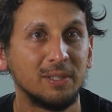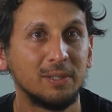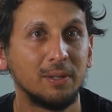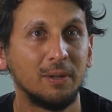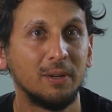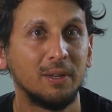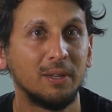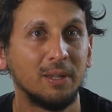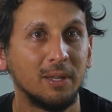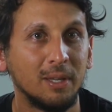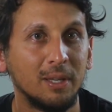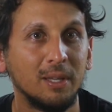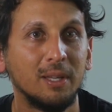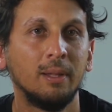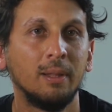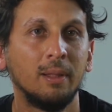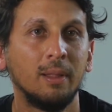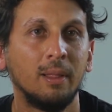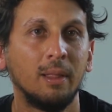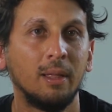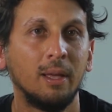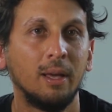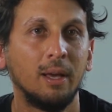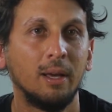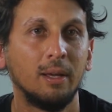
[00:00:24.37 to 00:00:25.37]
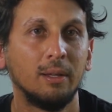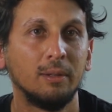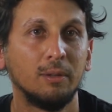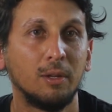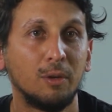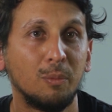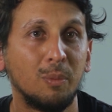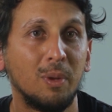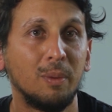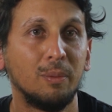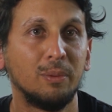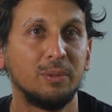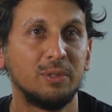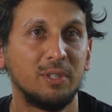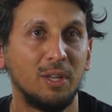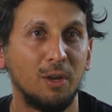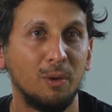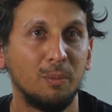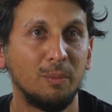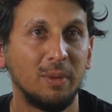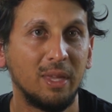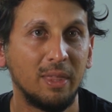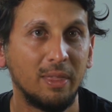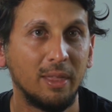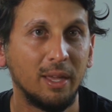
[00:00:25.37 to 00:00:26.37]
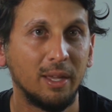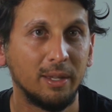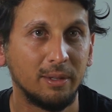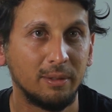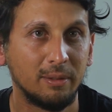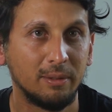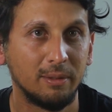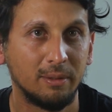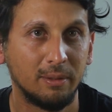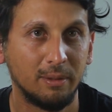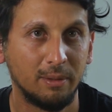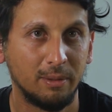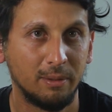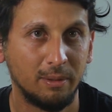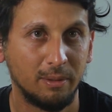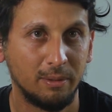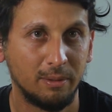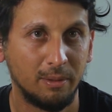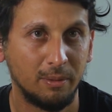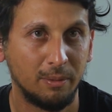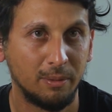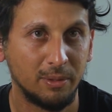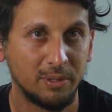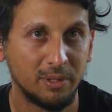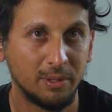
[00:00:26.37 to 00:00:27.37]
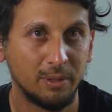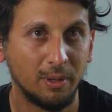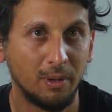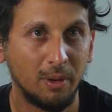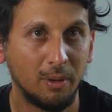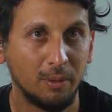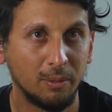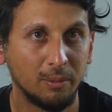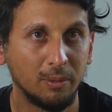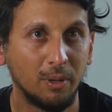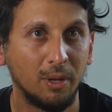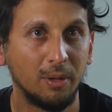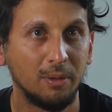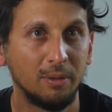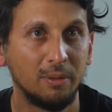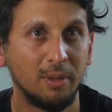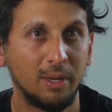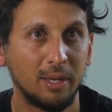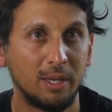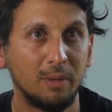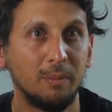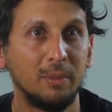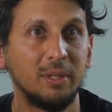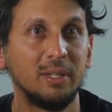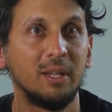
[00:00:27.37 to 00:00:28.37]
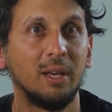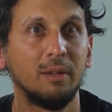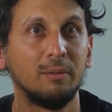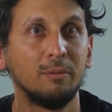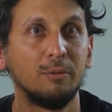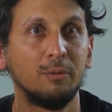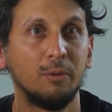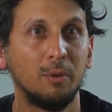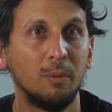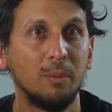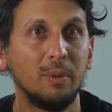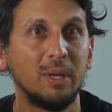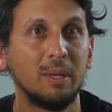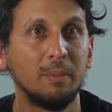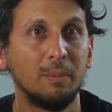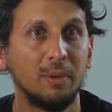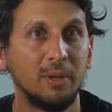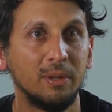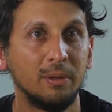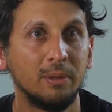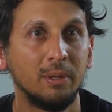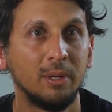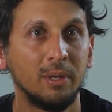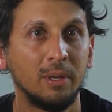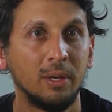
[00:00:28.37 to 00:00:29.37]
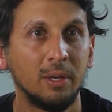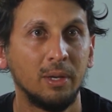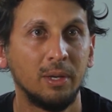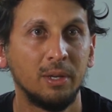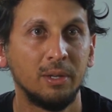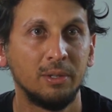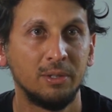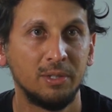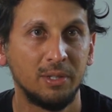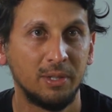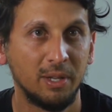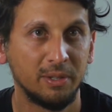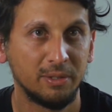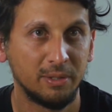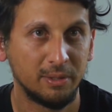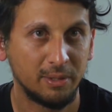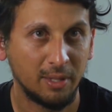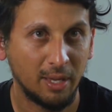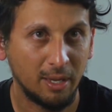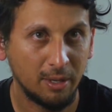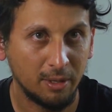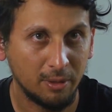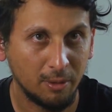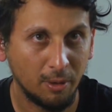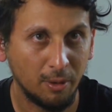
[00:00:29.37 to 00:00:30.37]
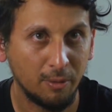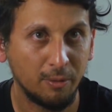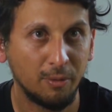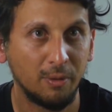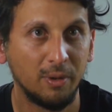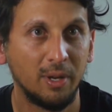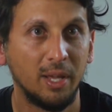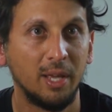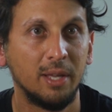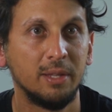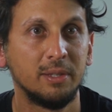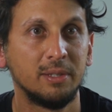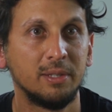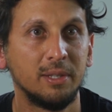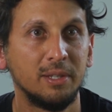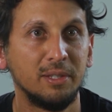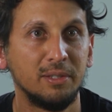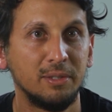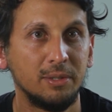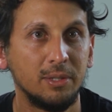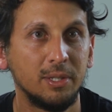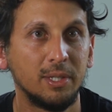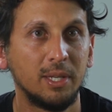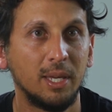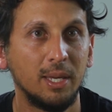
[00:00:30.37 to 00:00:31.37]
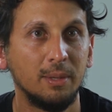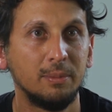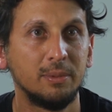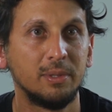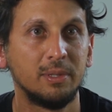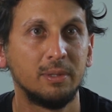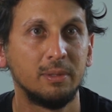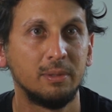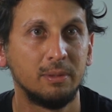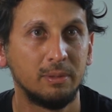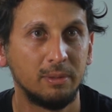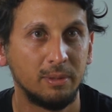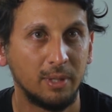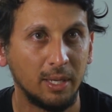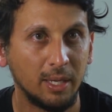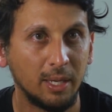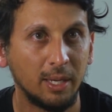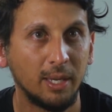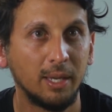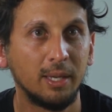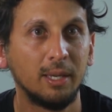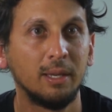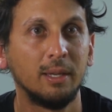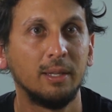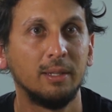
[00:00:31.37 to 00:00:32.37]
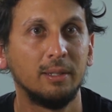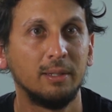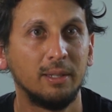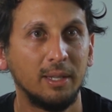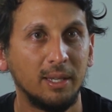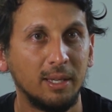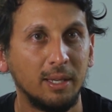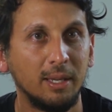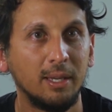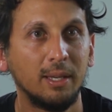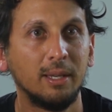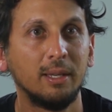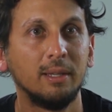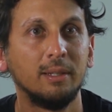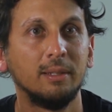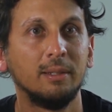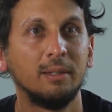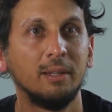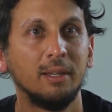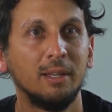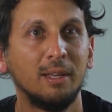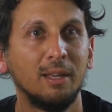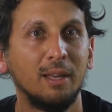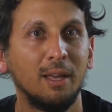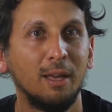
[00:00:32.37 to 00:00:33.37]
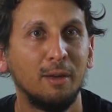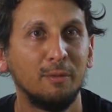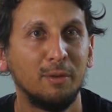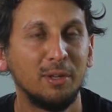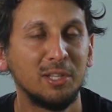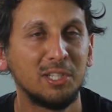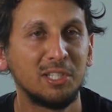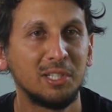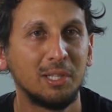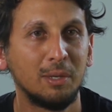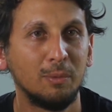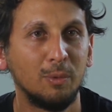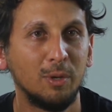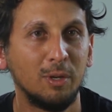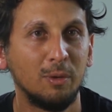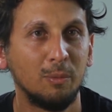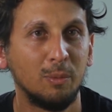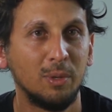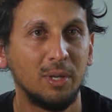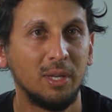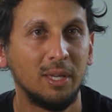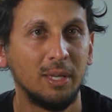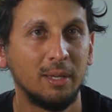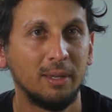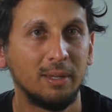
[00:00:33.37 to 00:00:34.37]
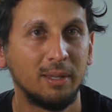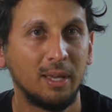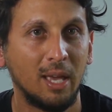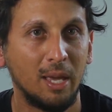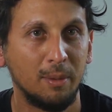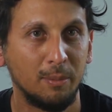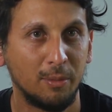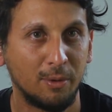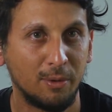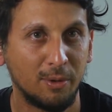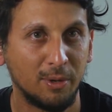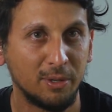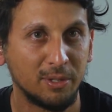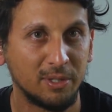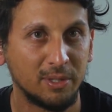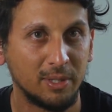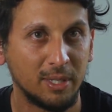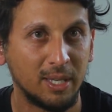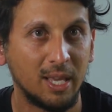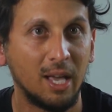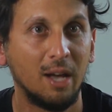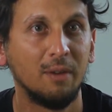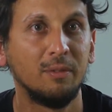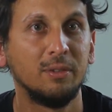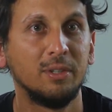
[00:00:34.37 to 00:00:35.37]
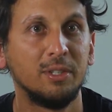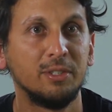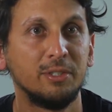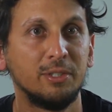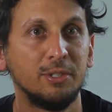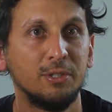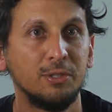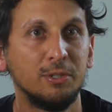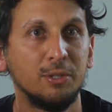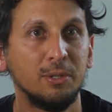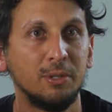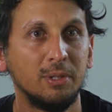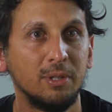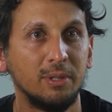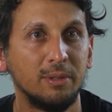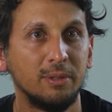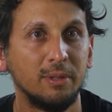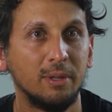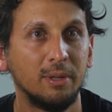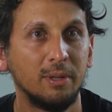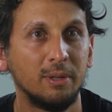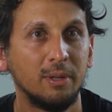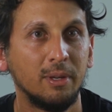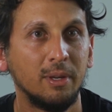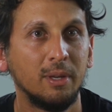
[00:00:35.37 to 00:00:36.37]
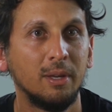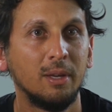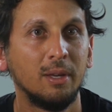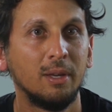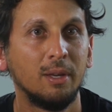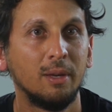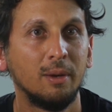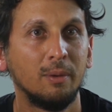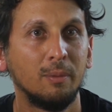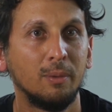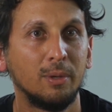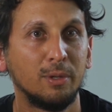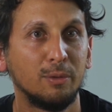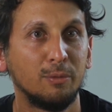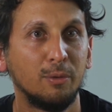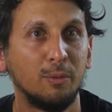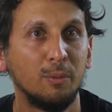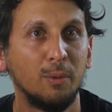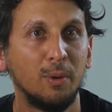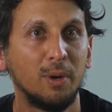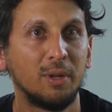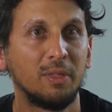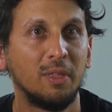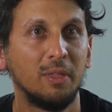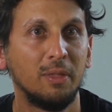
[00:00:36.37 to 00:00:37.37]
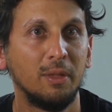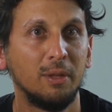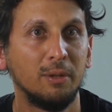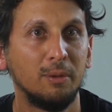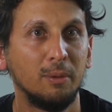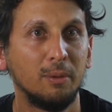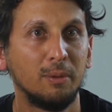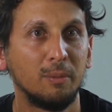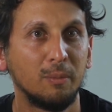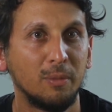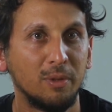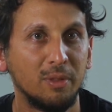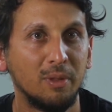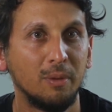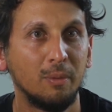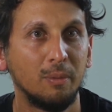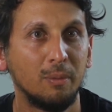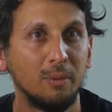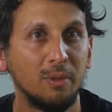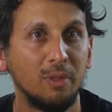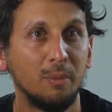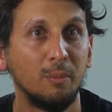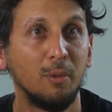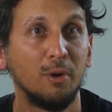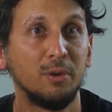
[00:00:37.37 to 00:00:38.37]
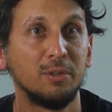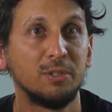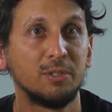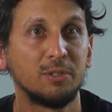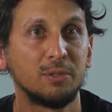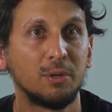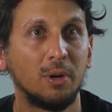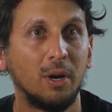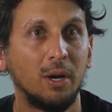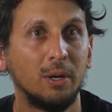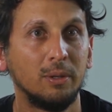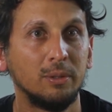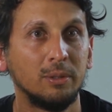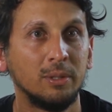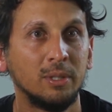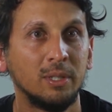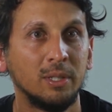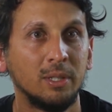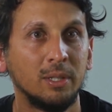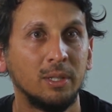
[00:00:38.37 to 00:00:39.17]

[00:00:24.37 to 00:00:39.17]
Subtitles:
So a lot of people tell me that there isn't a whole lot that can be done for me, but she doesn't take no for an answer, and she keeps digging and digging. And eventually we came across the Garvan Institute and the wonderful work that they're doing with the MOST trial.